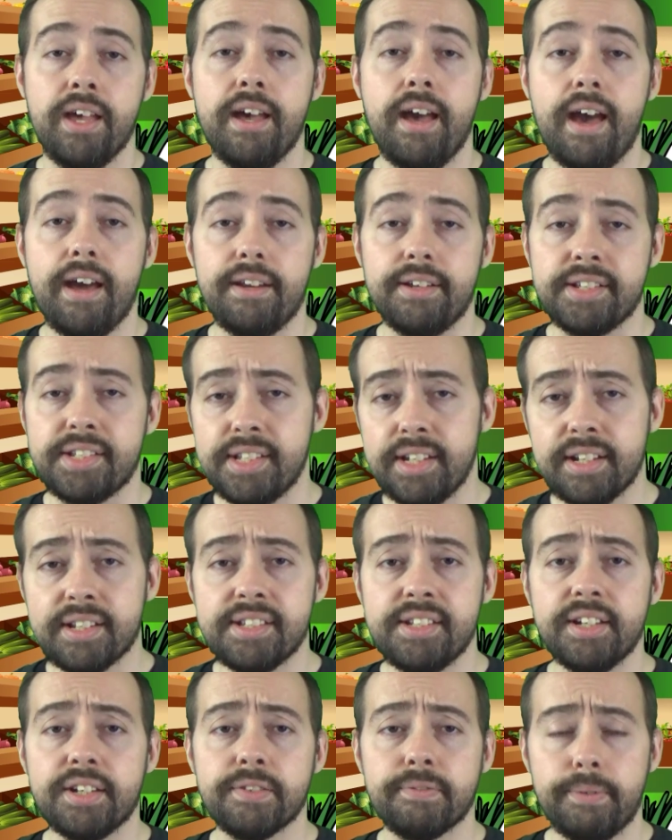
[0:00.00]
At a
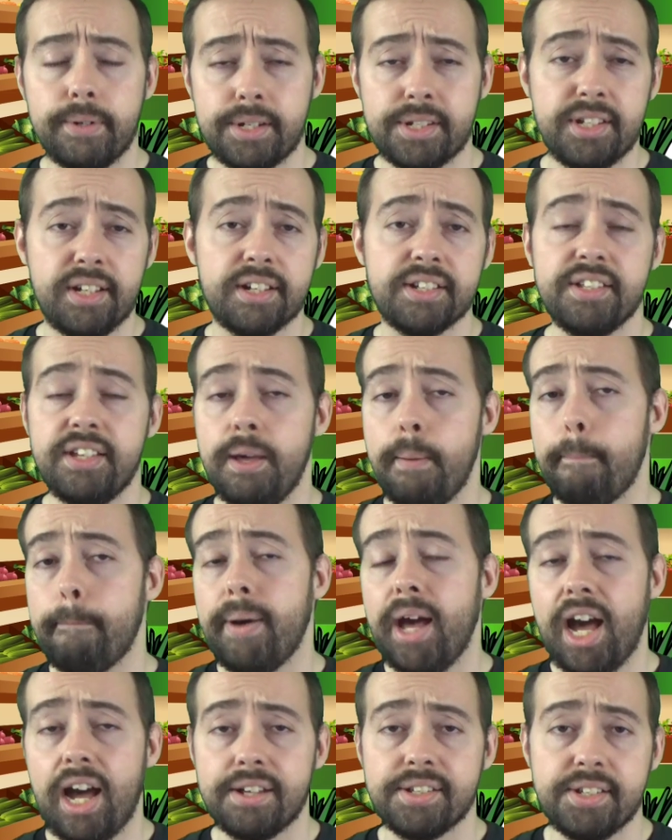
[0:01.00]
6/6 for 6, it
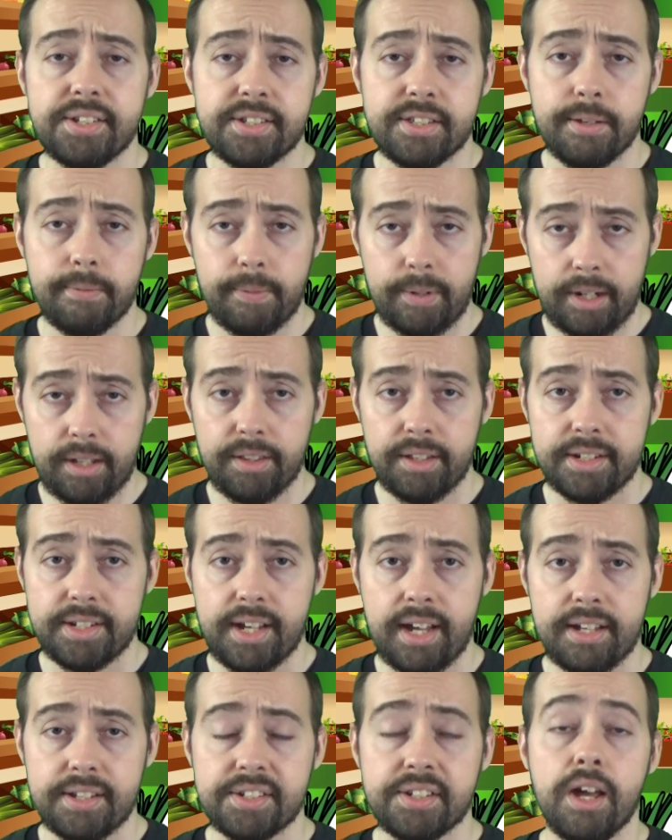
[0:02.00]
passes the vanilla
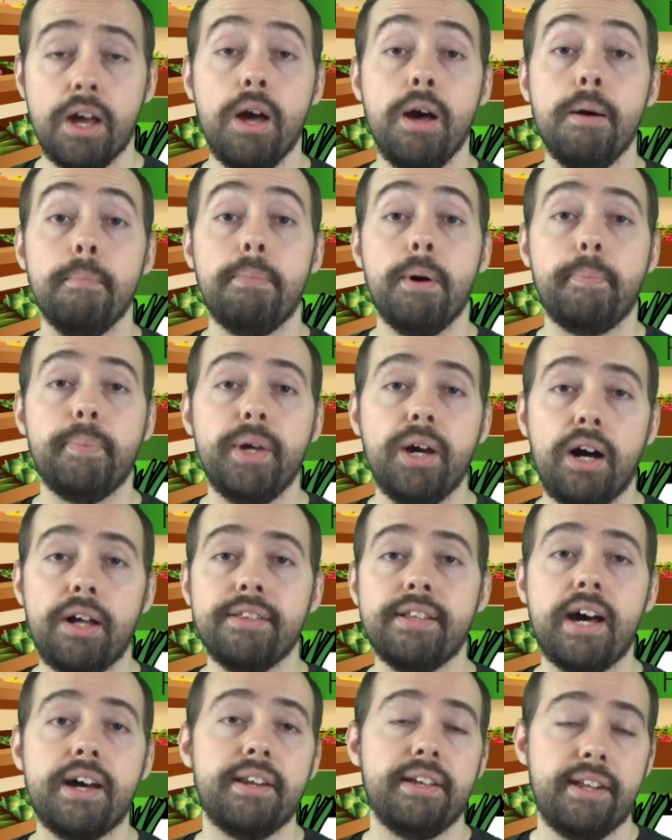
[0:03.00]
test, but beyond
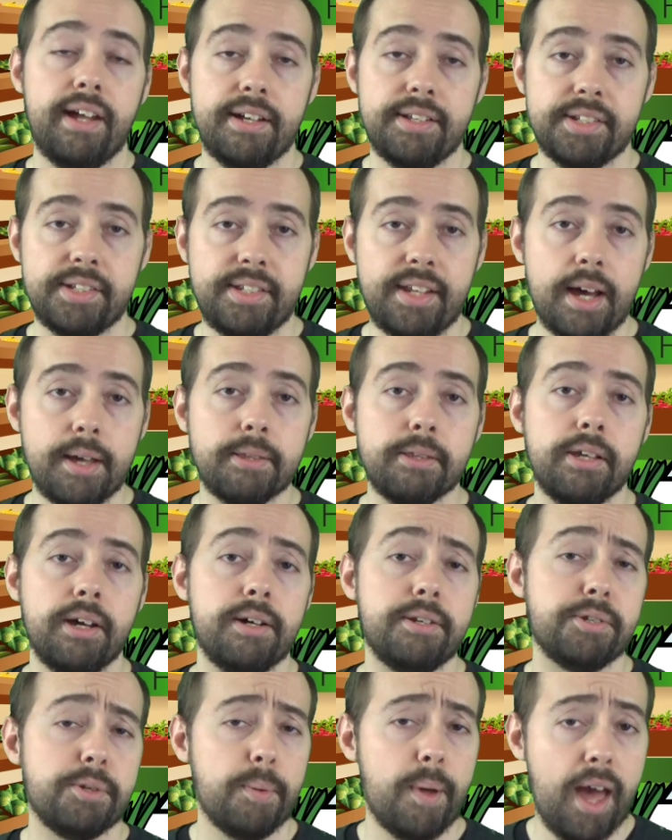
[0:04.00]
that, it has Death
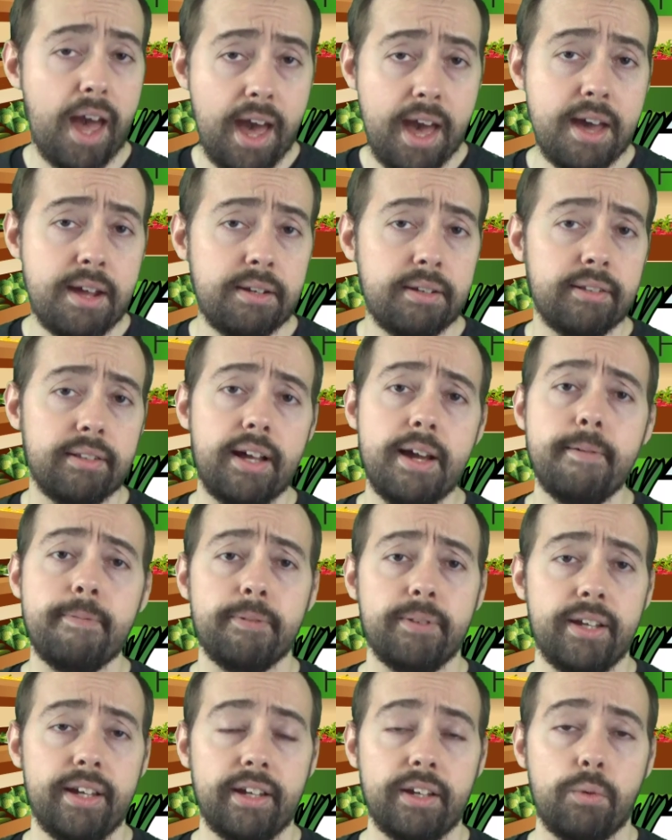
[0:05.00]
Touch and
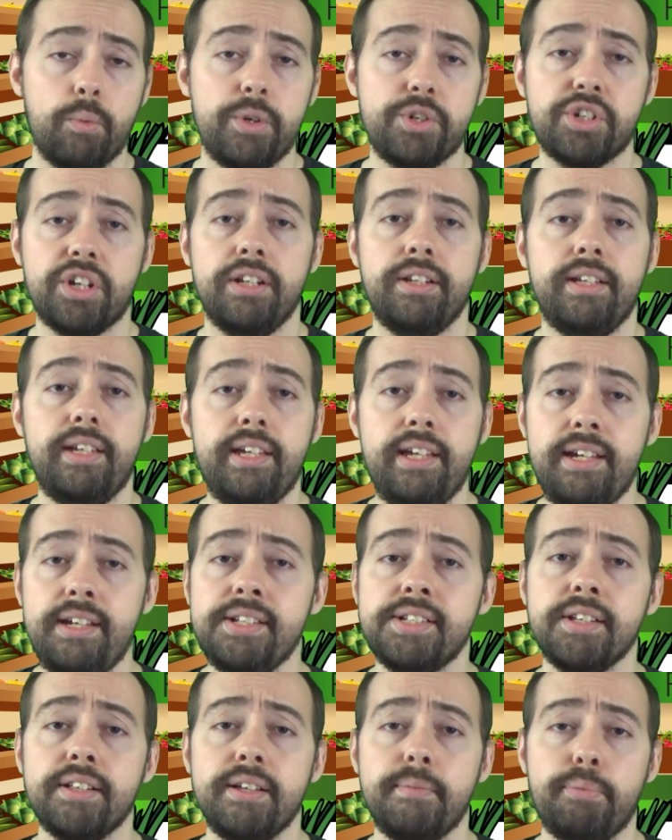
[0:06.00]
Lifelink, which can
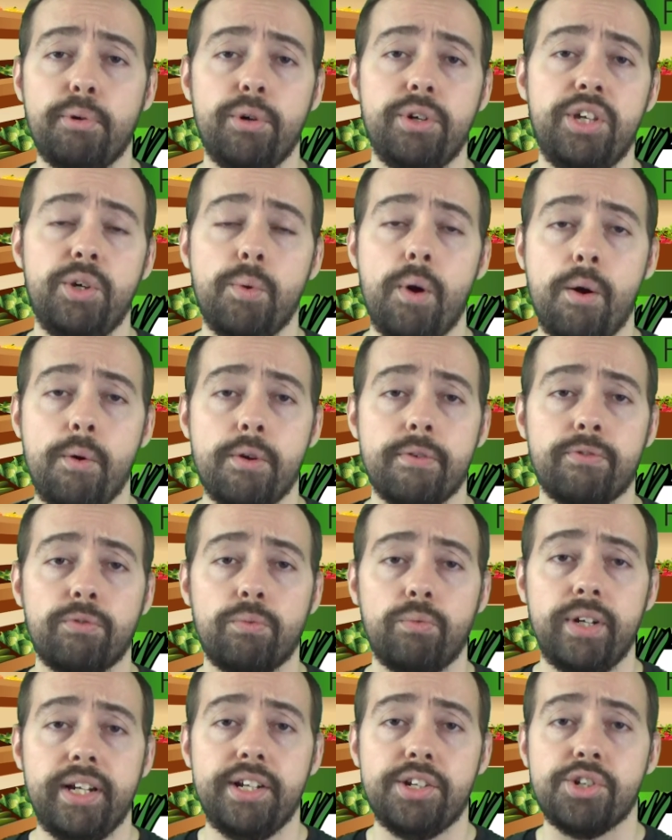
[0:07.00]
easily put you out of
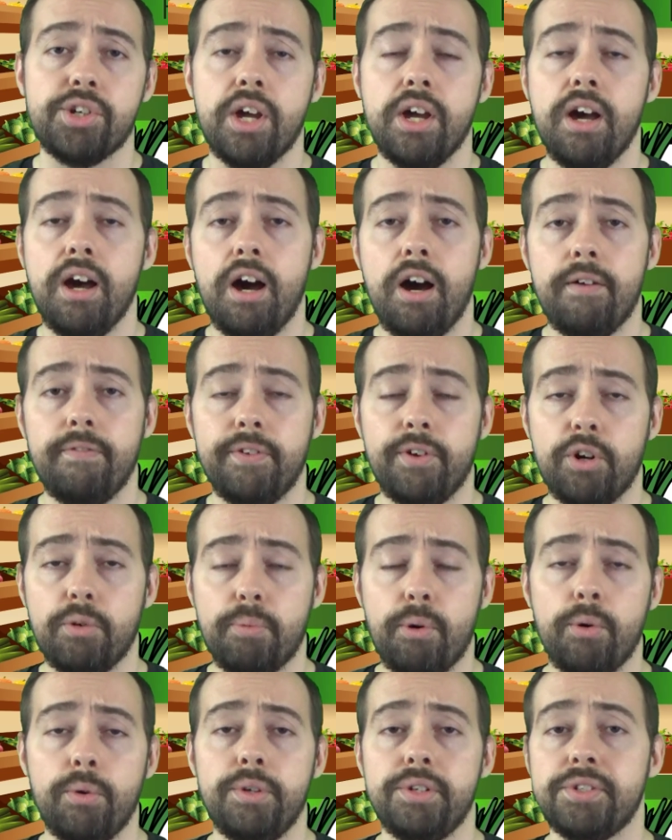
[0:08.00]
reach of your
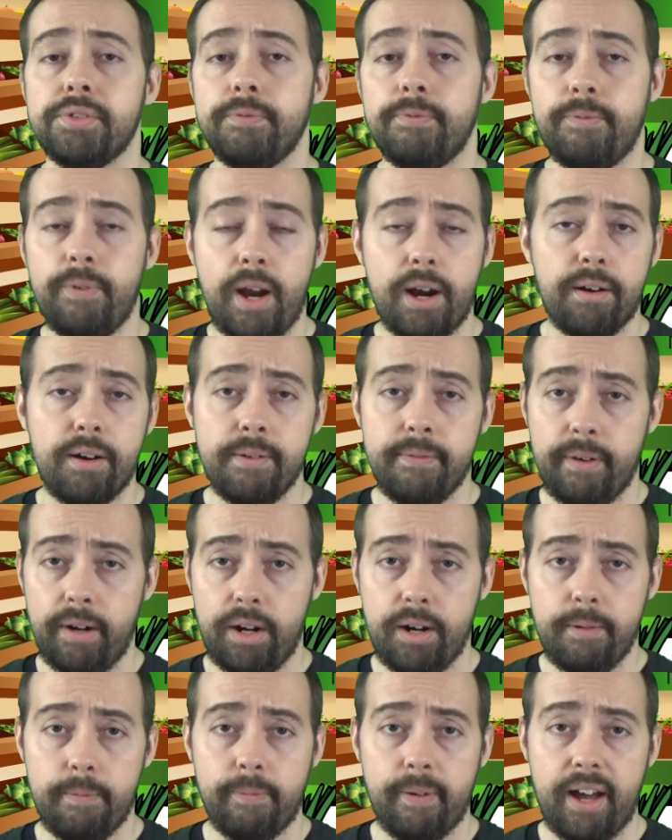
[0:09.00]
opponents very,
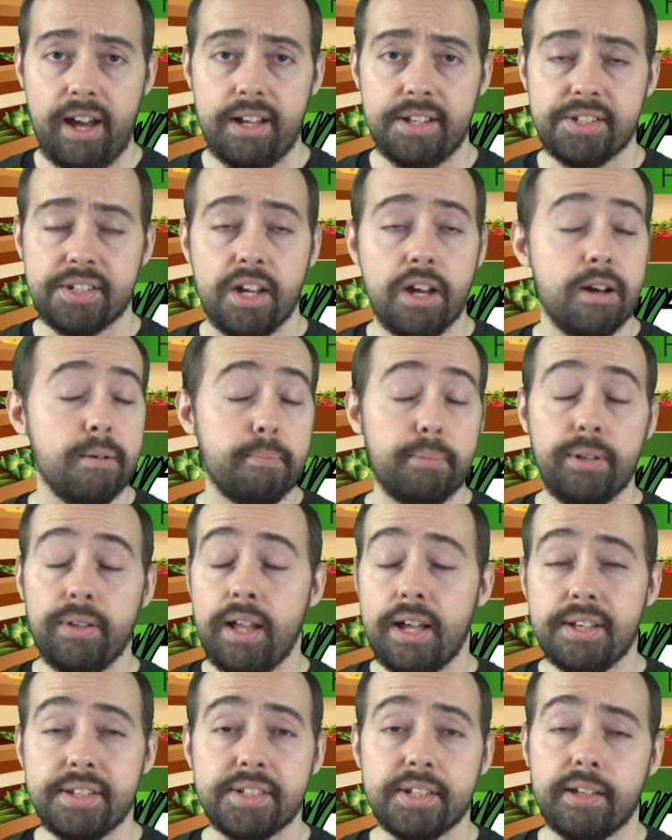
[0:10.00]
very fast.
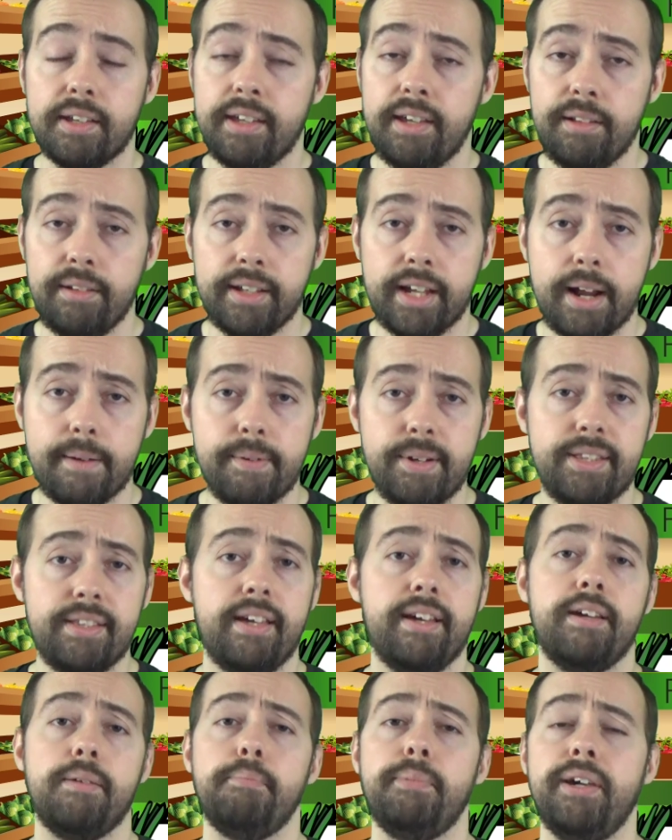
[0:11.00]
Plus, killing
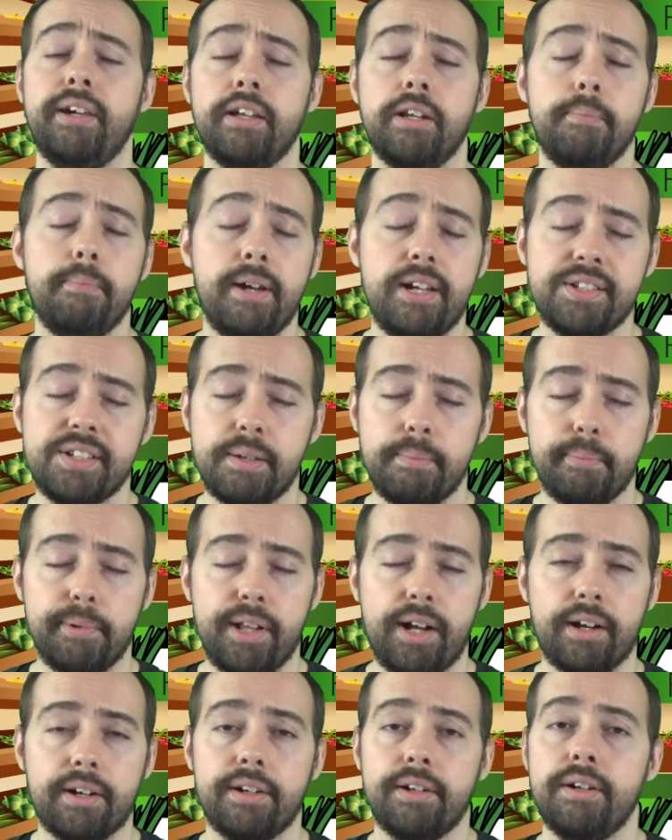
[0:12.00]
everything, being an amazing
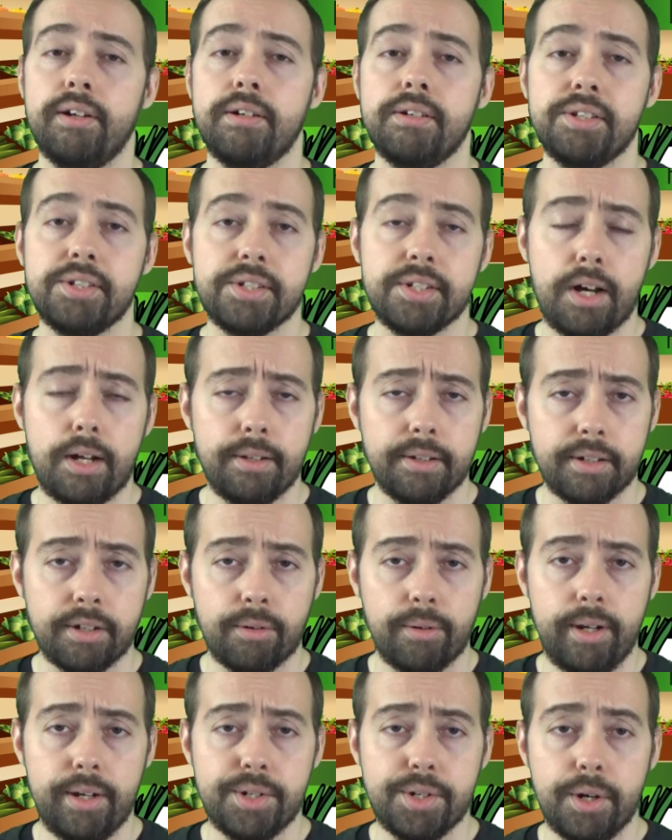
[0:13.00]
blocker, solid
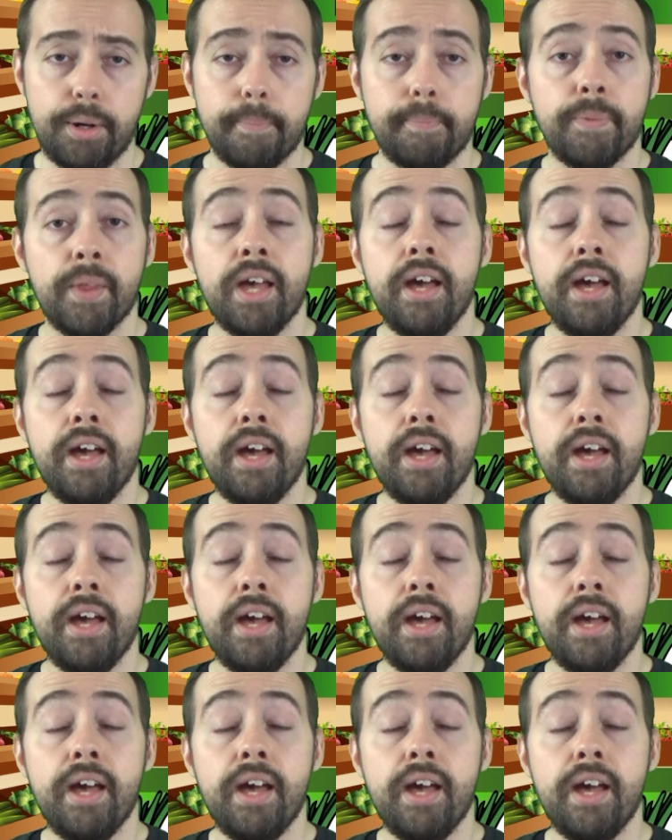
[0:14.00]
creature.